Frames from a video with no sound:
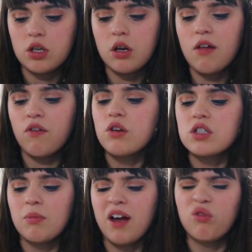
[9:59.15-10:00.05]
I know they've got
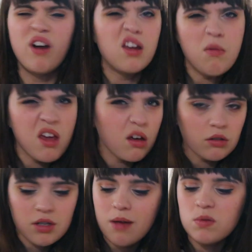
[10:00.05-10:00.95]
some like ready meal
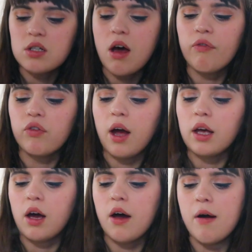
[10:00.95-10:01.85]
type stuff,
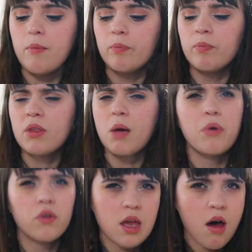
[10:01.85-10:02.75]
like
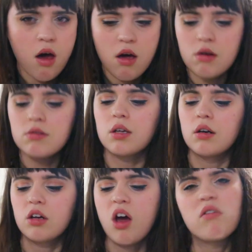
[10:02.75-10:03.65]
burritos
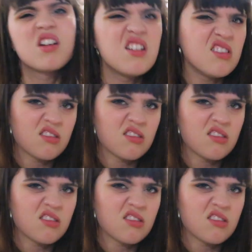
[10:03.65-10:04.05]
and curries